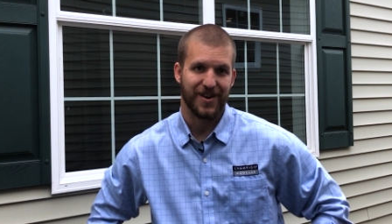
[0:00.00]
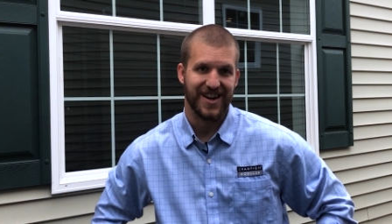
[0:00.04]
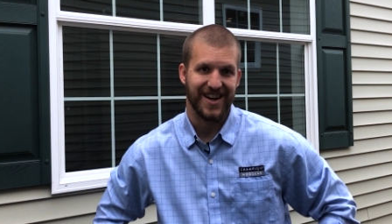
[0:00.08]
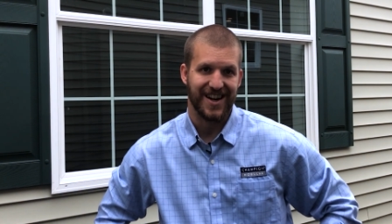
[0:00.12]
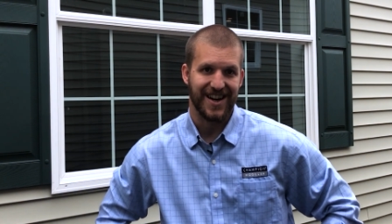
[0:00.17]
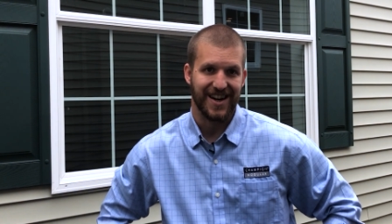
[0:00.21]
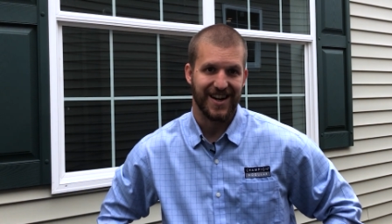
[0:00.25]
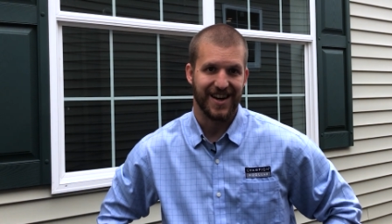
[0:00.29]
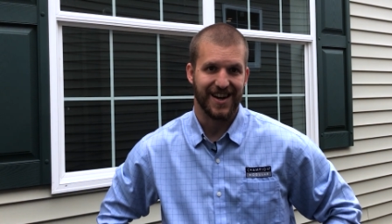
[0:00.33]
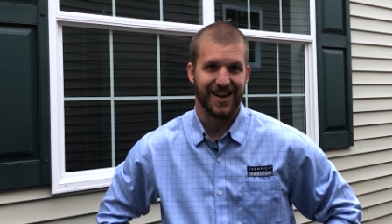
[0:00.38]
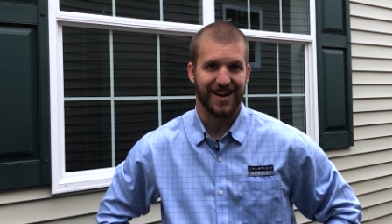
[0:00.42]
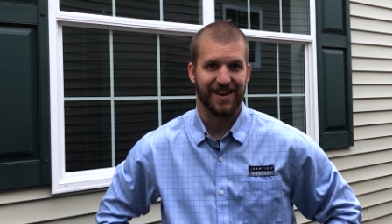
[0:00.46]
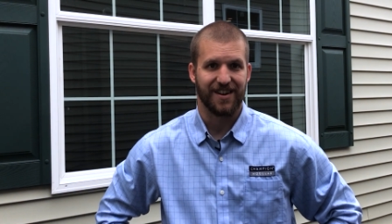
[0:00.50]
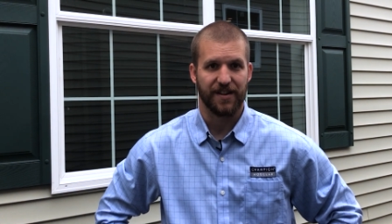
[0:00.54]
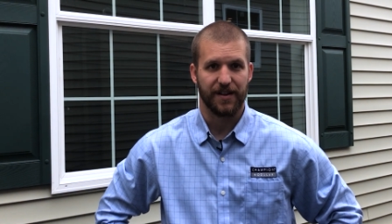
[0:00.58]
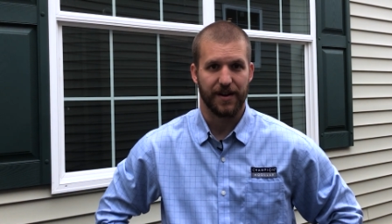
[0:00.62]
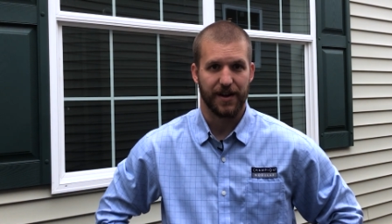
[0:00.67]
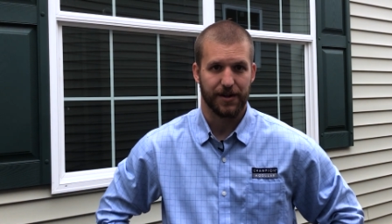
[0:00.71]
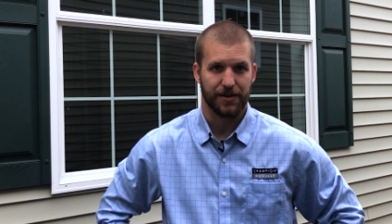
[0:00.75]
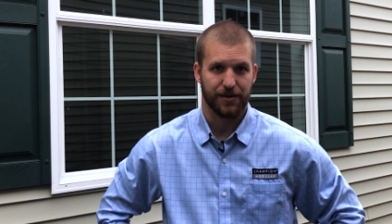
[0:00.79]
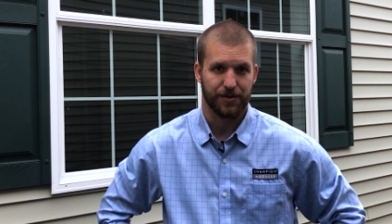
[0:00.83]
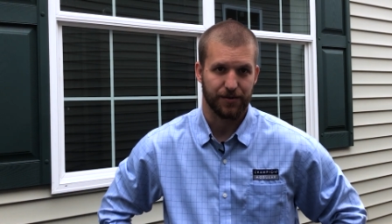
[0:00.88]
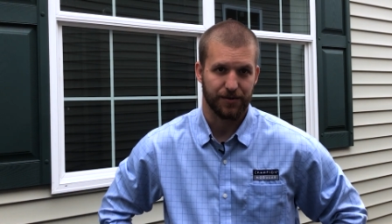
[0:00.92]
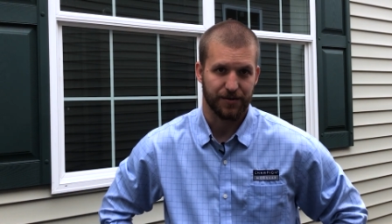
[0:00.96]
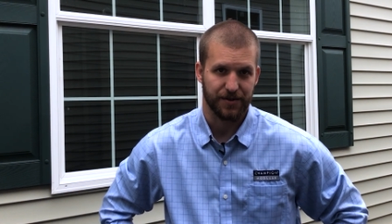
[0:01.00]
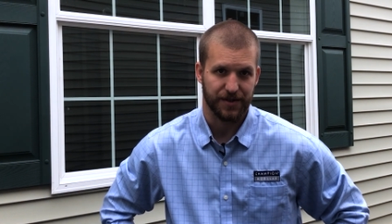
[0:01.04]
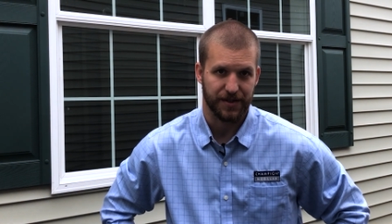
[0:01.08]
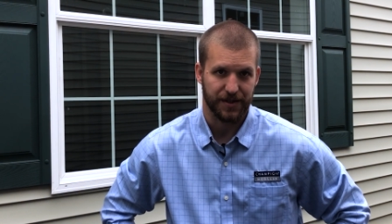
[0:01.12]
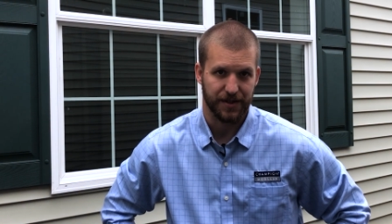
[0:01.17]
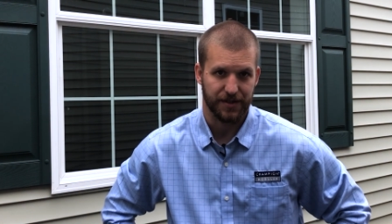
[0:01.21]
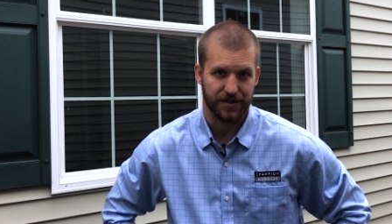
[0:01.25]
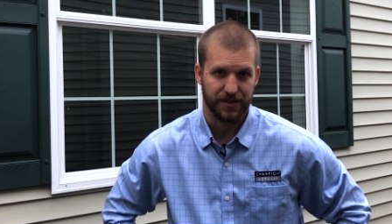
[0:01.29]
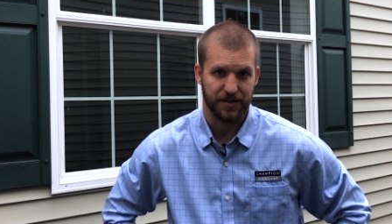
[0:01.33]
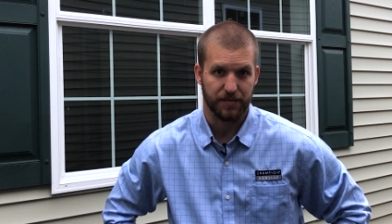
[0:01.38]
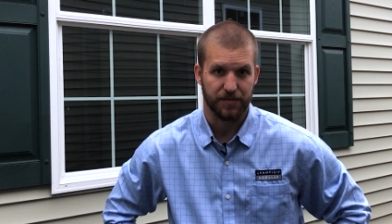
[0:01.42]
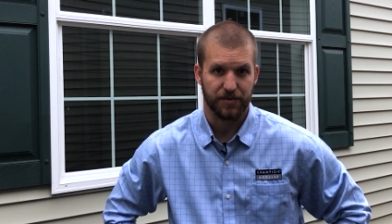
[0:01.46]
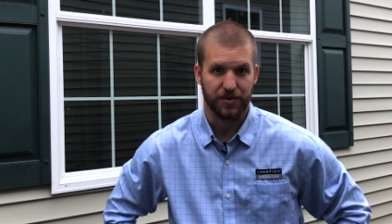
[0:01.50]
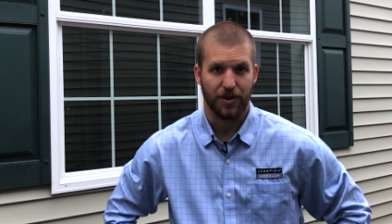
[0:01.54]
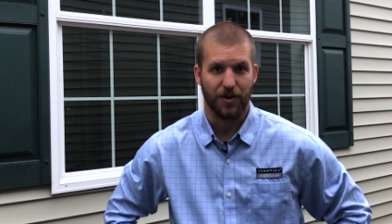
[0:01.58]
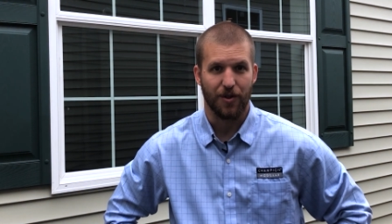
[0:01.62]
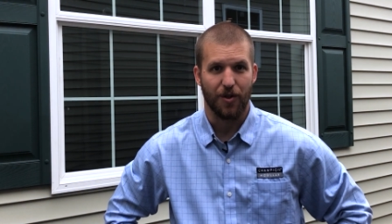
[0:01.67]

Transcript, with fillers: heating and electrical systems,